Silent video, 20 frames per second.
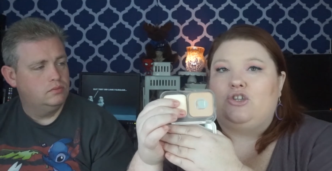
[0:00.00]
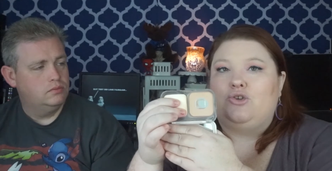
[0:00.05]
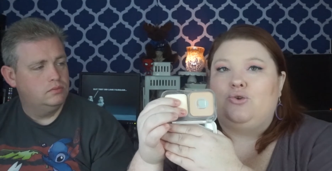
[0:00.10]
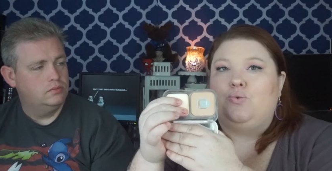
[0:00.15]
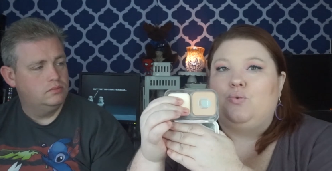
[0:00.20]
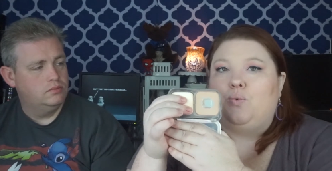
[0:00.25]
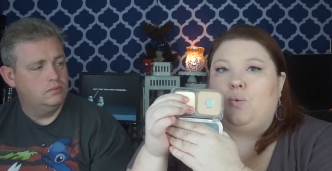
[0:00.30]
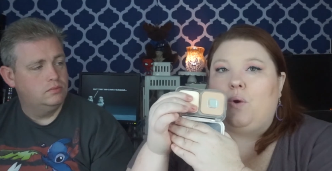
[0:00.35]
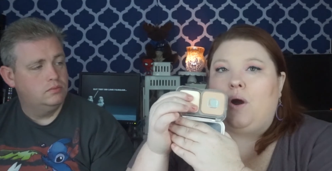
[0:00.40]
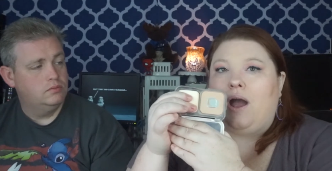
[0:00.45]

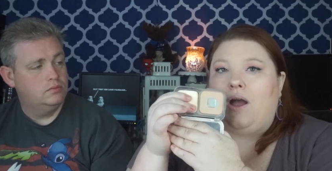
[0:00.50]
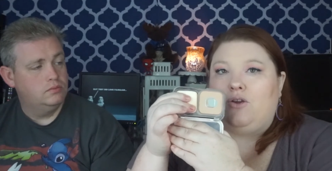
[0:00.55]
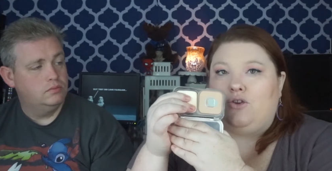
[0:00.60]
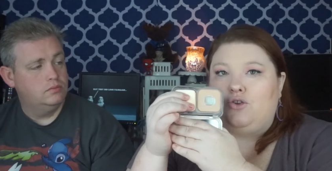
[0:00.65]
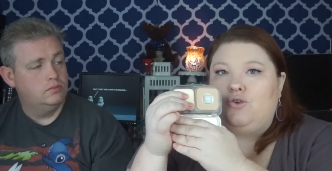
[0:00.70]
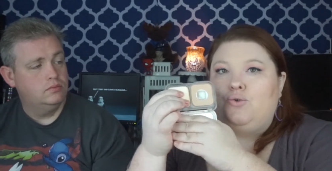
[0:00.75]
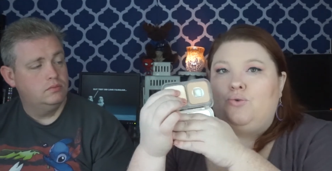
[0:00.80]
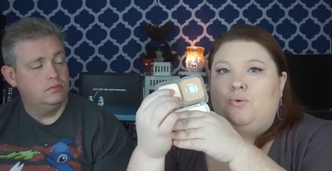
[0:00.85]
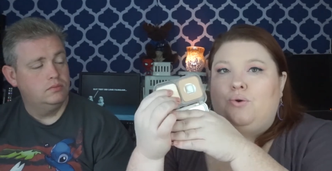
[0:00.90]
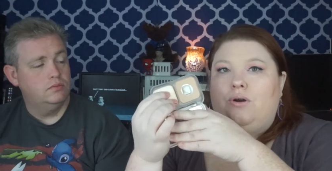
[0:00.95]
Speaker 1: to
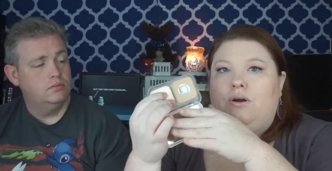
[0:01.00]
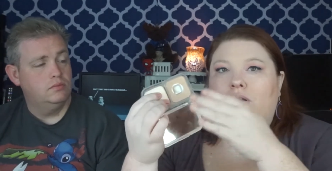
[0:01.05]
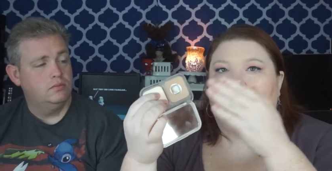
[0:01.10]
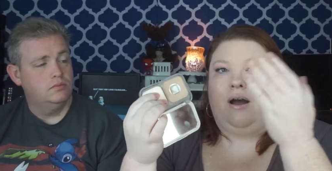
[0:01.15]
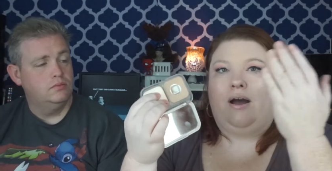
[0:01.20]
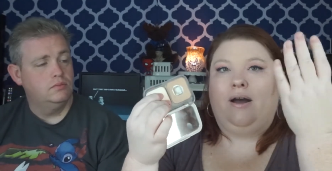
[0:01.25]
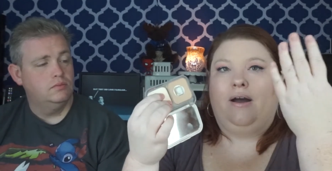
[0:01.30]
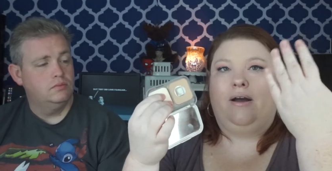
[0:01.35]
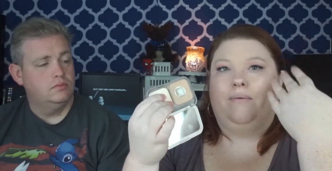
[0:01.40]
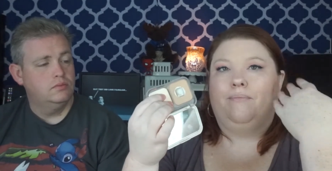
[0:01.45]
to
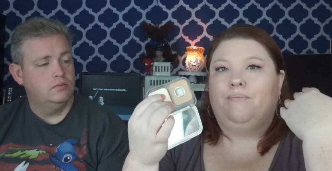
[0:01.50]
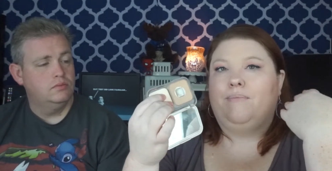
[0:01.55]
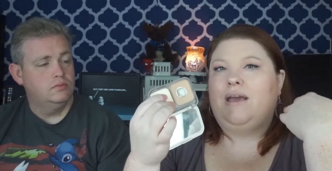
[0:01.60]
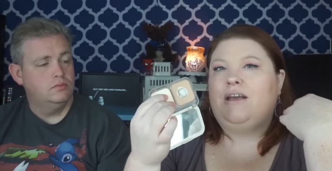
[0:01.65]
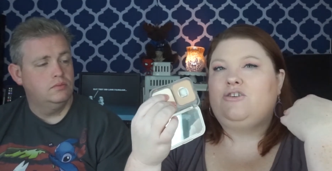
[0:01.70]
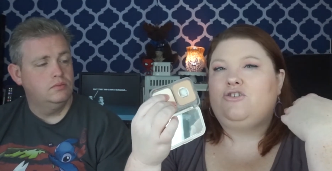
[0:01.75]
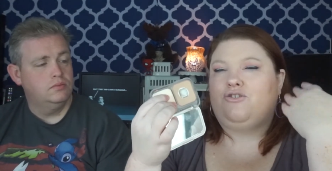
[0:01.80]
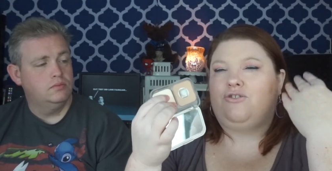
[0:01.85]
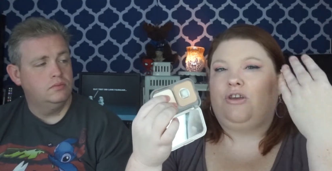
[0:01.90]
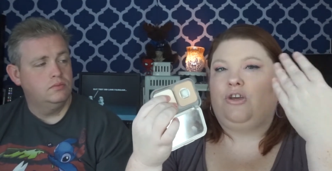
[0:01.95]
uh,
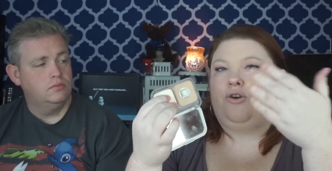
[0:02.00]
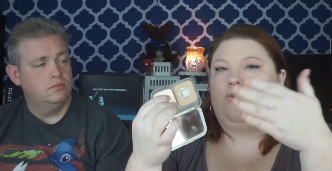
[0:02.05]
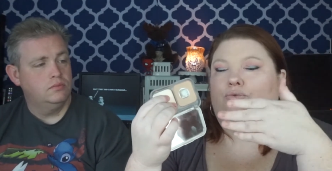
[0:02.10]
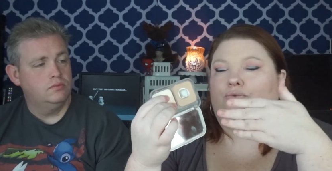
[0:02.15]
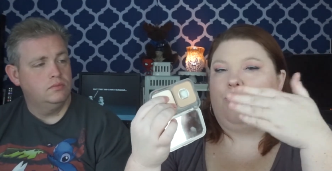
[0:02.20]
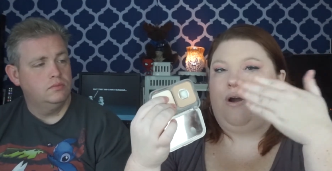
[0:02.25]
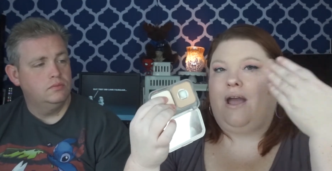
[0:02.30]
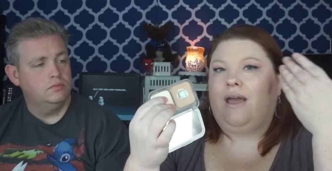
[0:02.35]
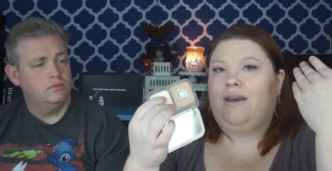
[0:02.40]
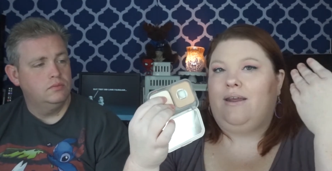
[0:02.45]
make sure that your
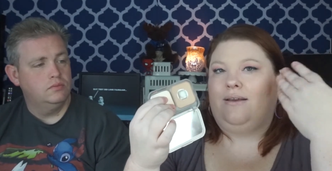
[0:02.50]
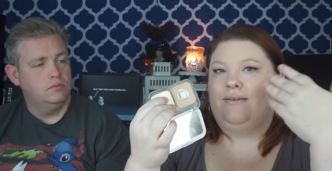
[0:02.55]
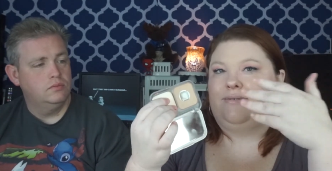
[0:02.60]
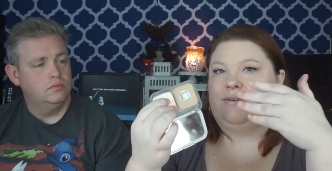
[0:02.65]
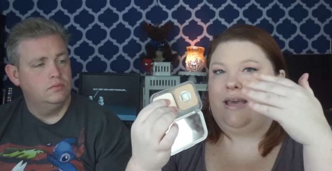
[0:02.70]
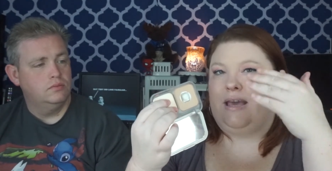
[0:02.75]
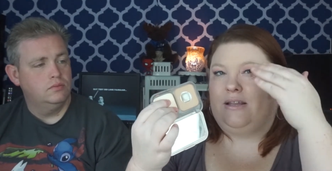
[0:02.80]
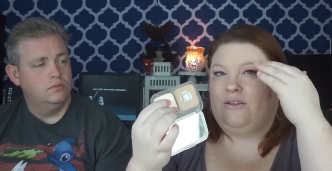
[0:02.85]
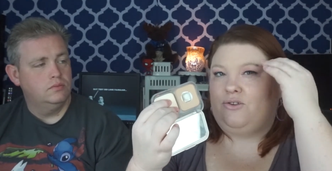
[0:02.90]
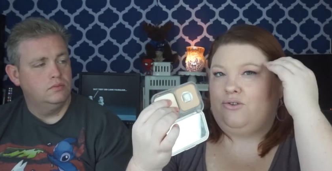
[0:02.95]
red is
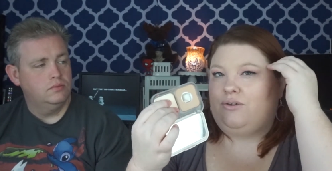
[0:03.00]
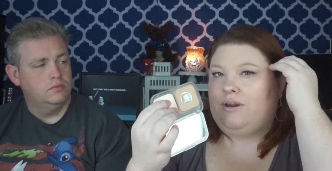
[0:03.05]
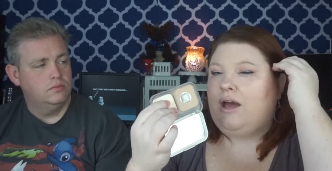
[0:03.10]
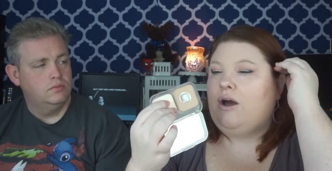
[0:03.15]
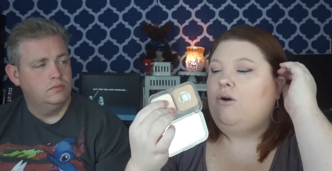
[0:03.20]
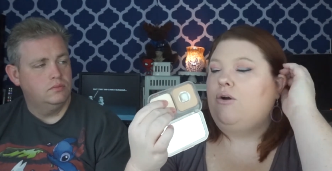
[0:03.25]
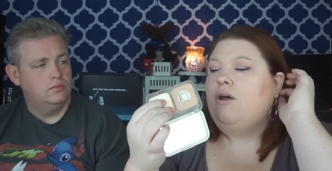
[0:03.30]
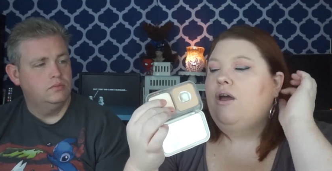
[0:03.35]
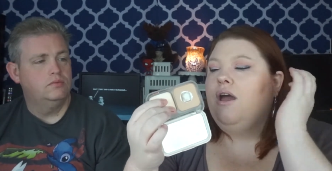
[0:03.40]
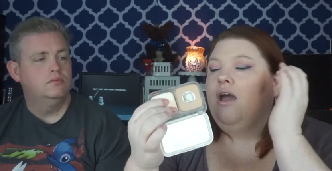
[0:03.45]
canceled
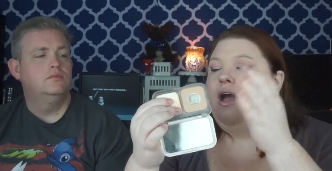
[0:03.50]
out.